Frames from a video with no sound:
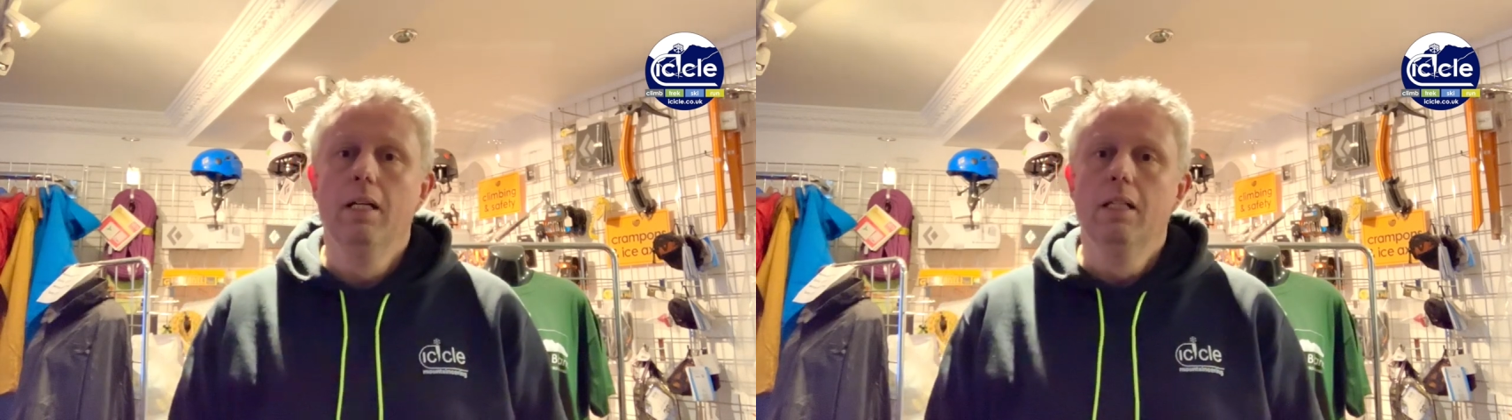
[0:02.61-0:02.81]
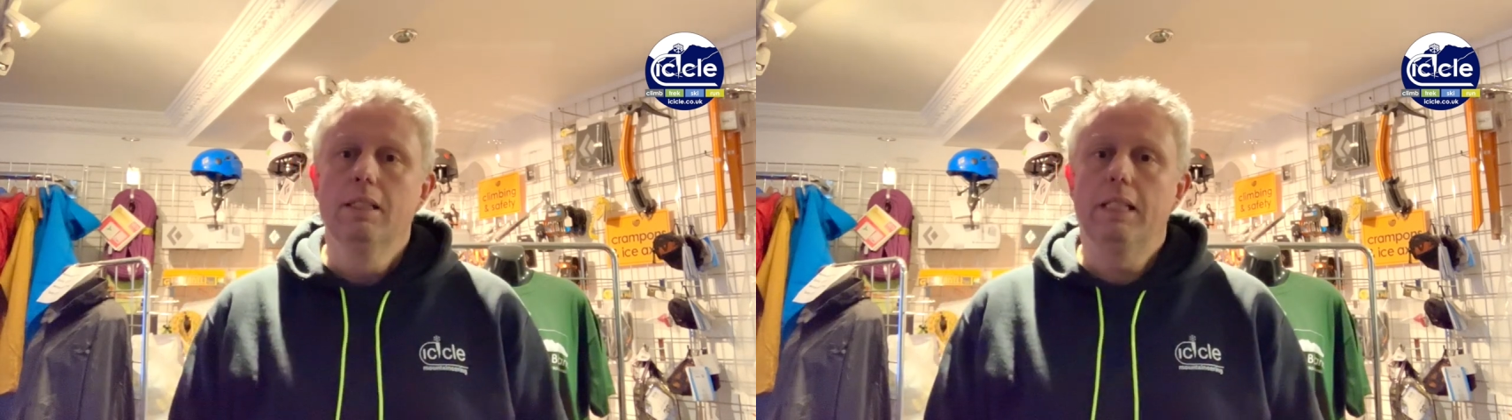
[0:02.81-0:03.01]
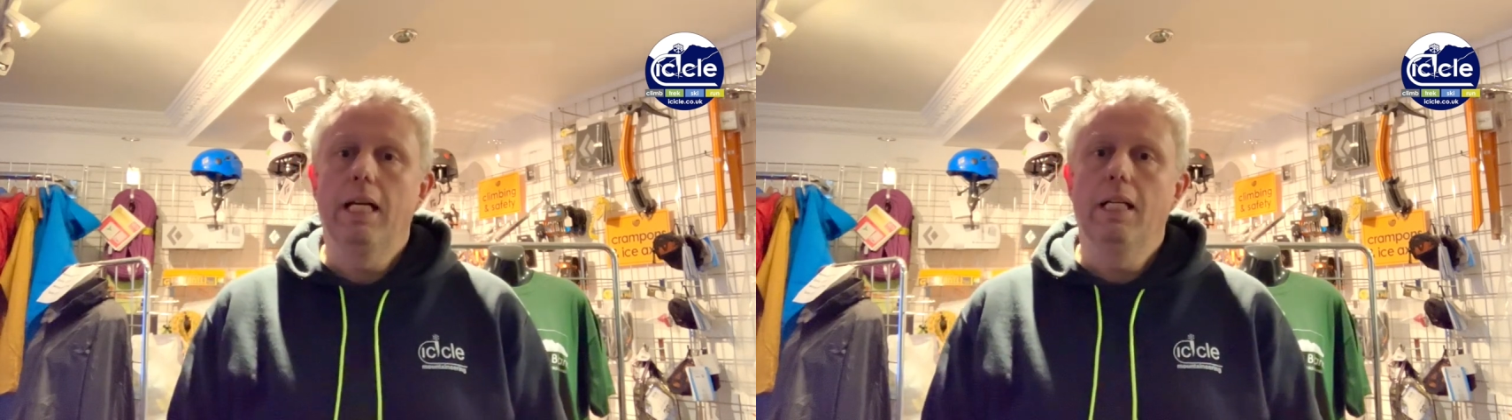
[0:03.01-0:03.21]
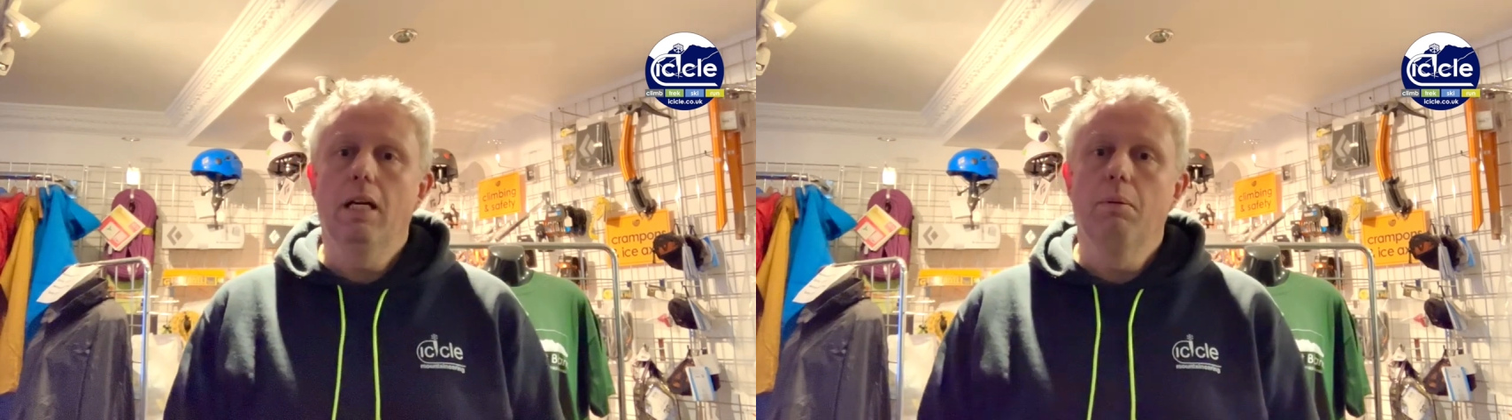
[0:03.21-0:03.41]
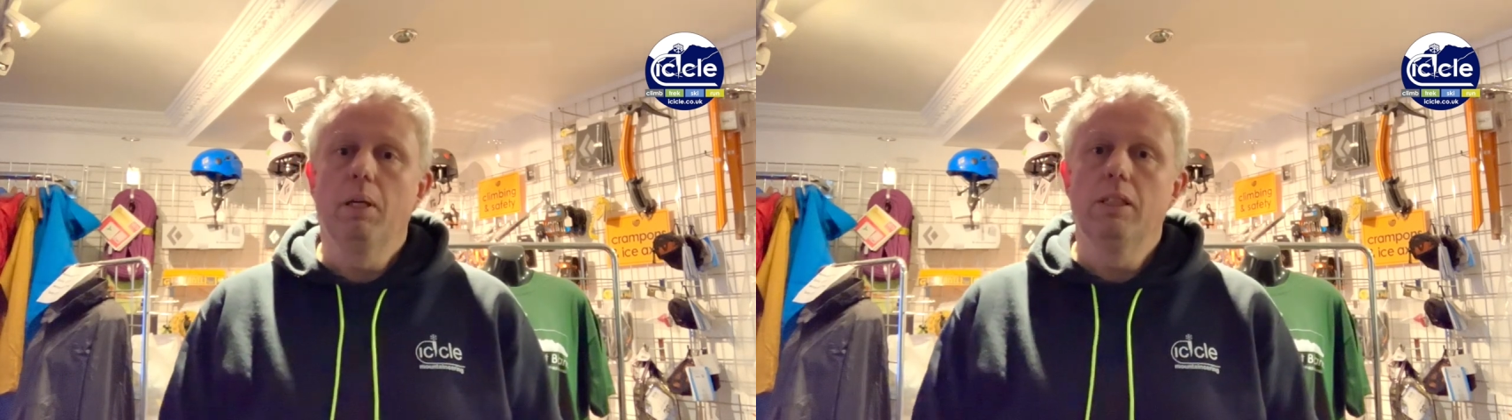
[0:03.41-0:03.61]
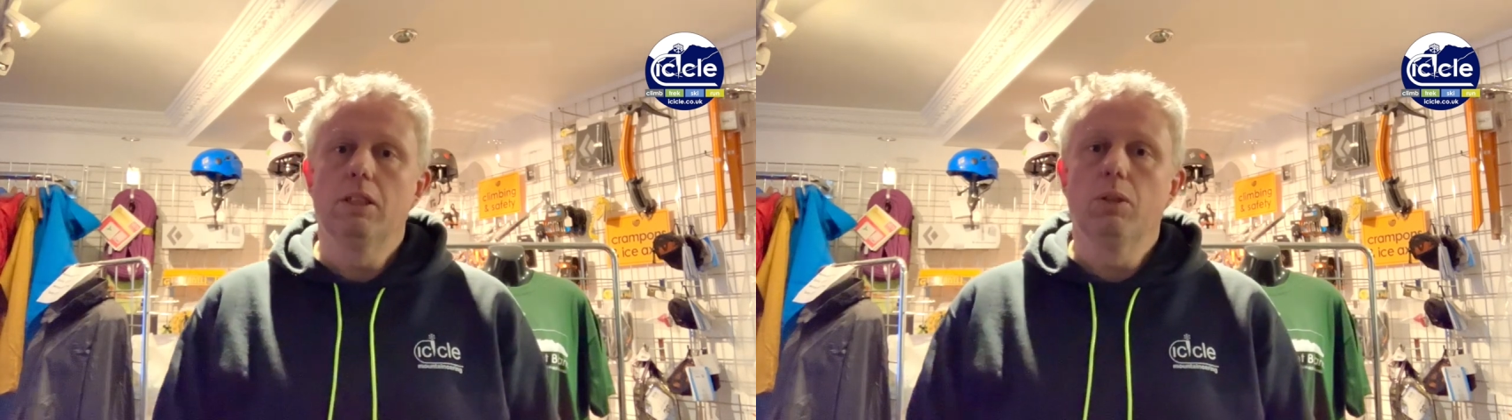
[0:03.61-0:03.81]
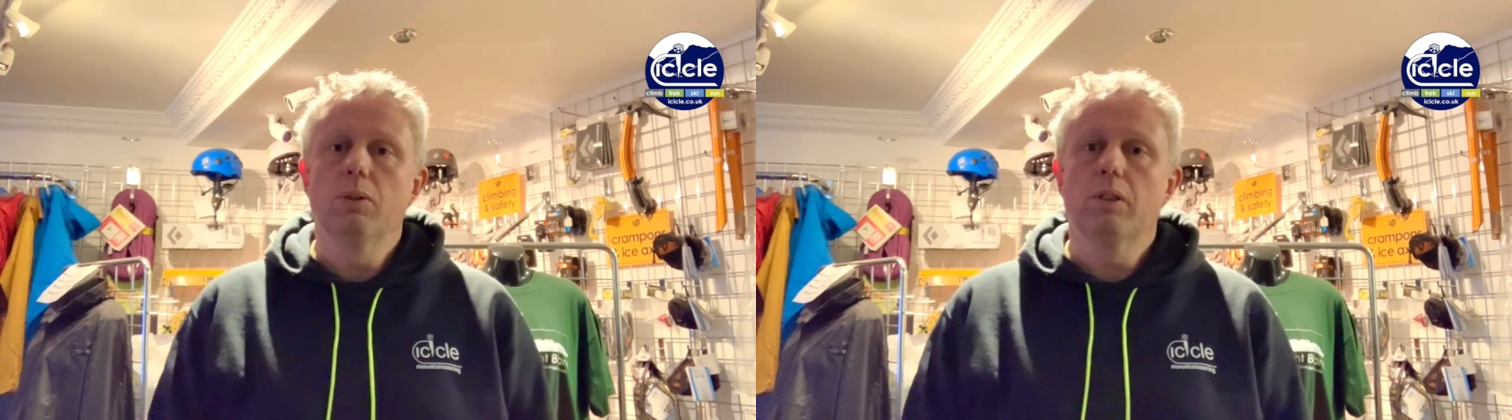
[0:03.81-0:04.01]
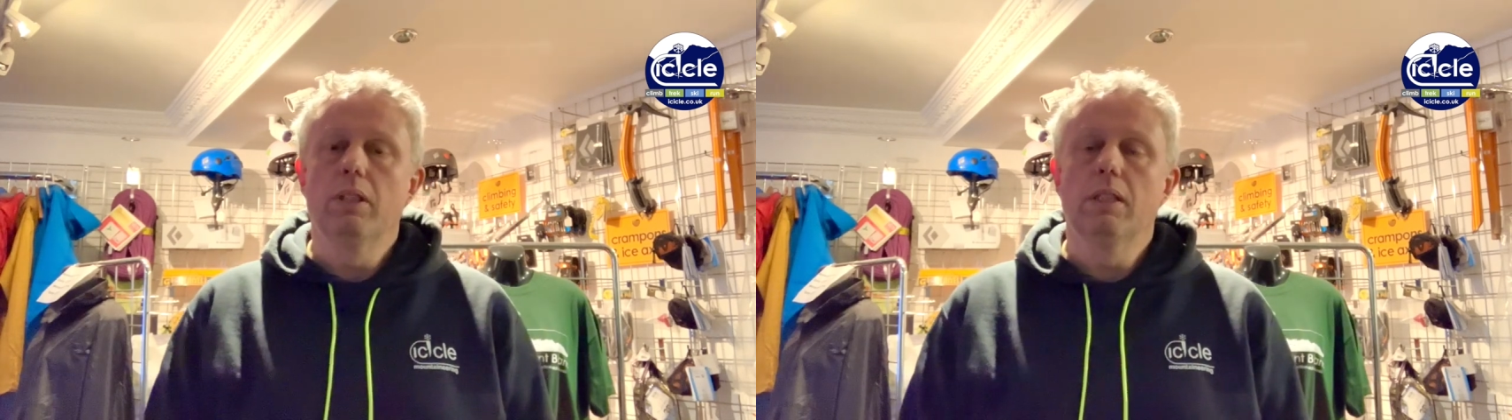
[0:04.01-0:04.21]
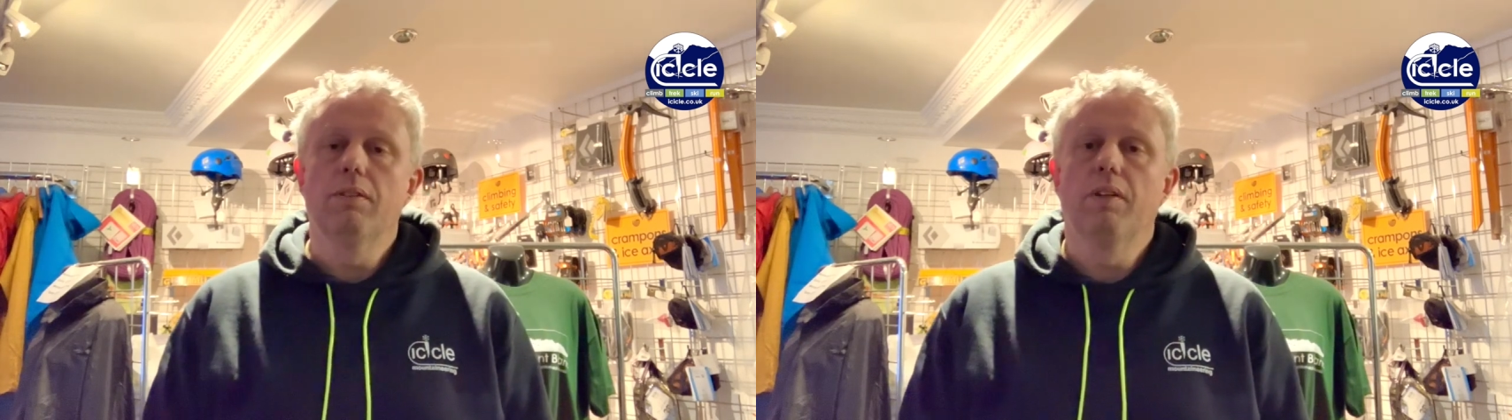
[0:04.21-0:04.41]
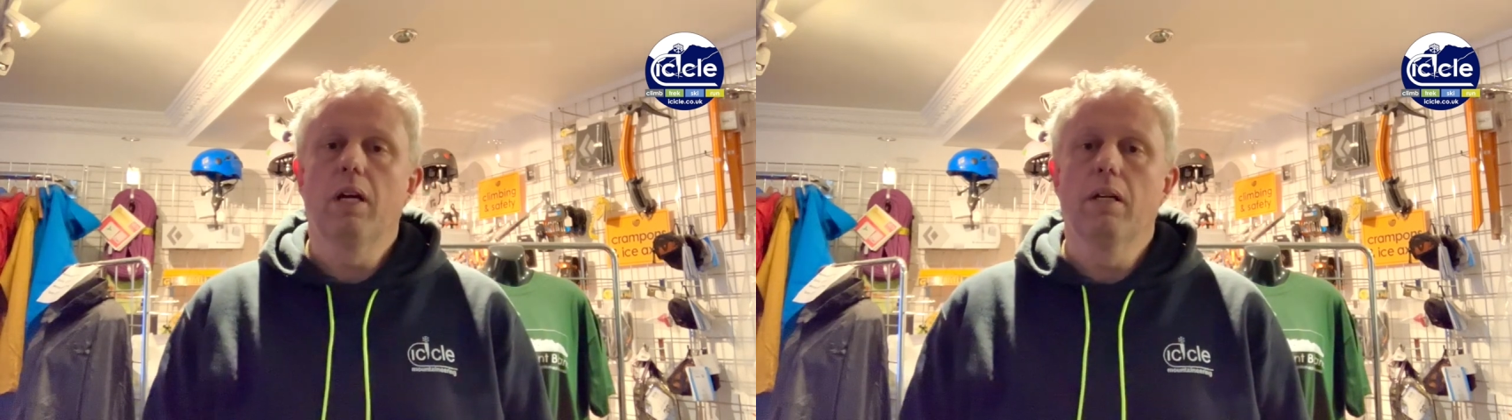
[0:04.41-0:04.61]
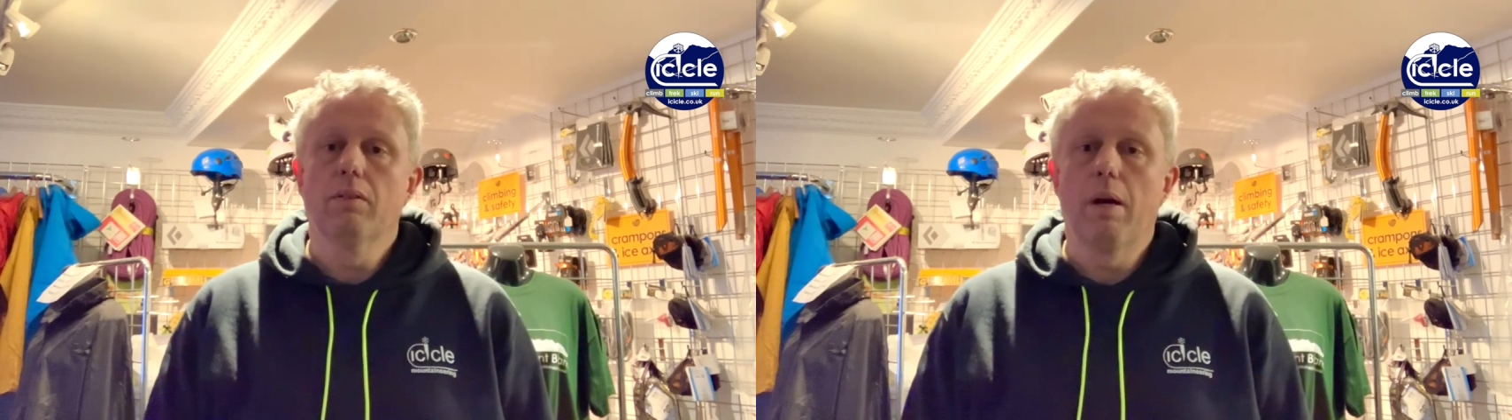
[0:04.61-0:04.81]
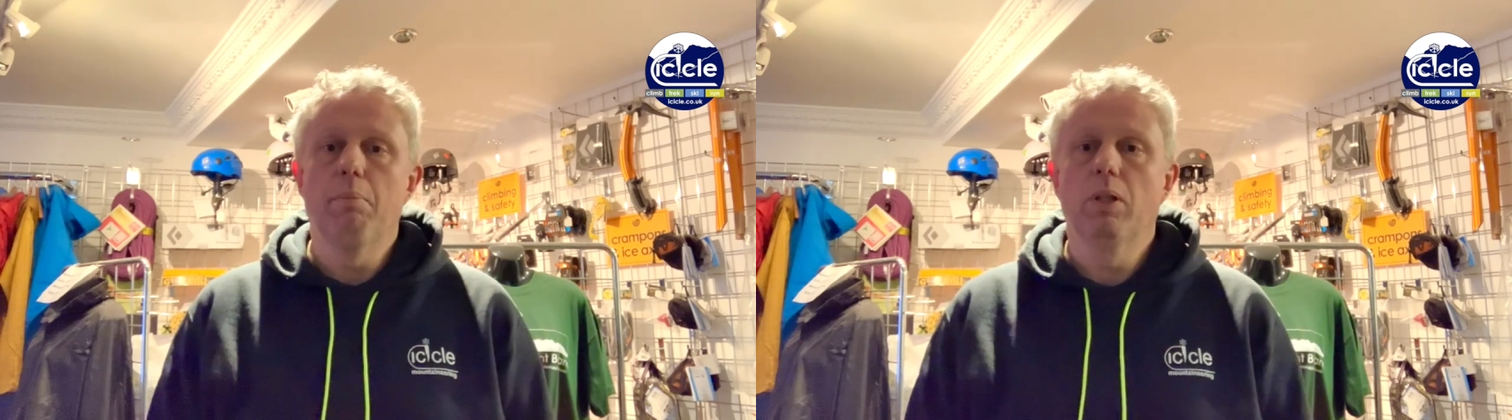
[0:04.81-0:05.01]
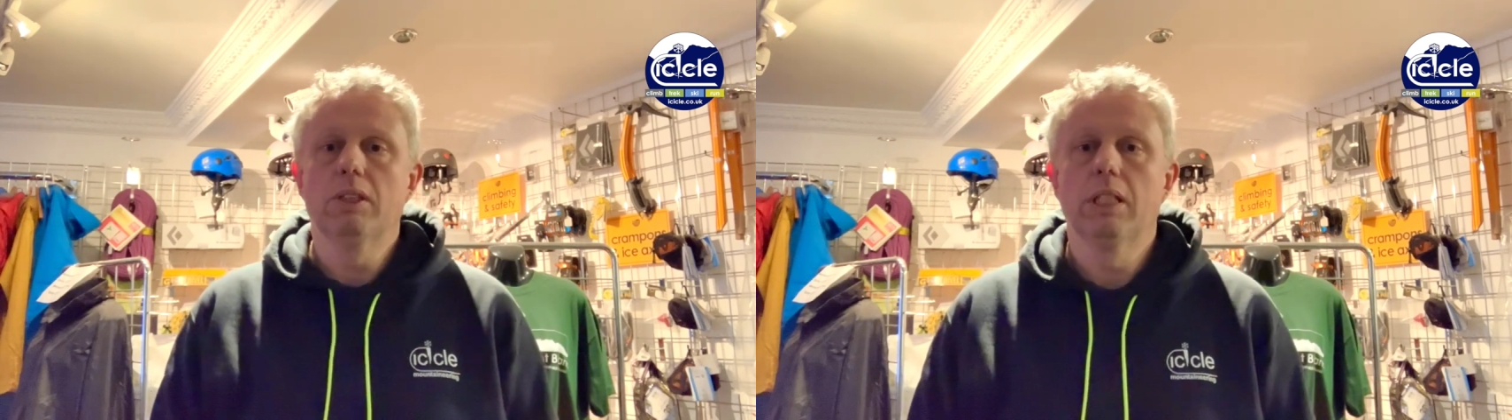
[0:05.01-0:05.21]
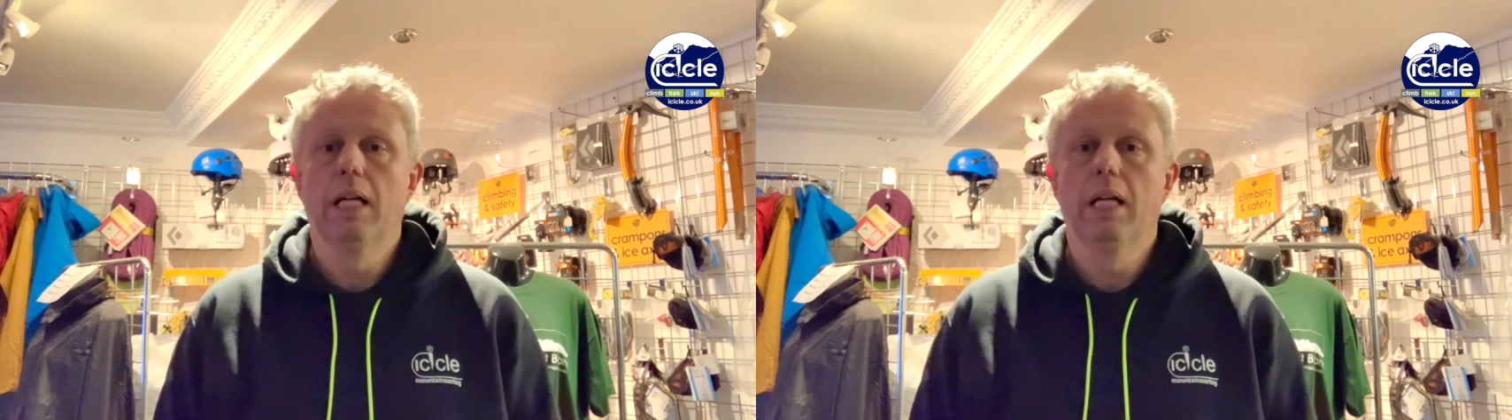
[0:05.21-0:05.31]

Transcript: Today I'm going to talk through the different kind of crampons